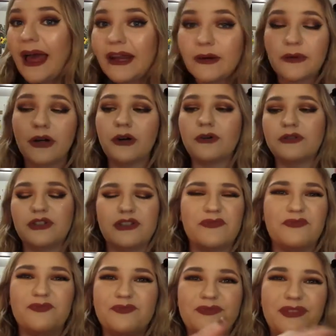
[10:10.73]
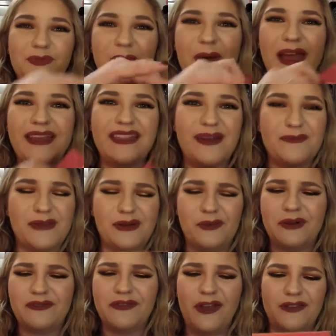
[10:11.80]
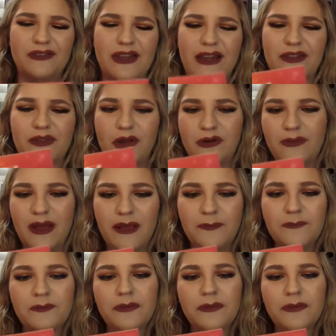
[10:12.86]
I don't know. Just the way that middle one felt is kind of throwing me.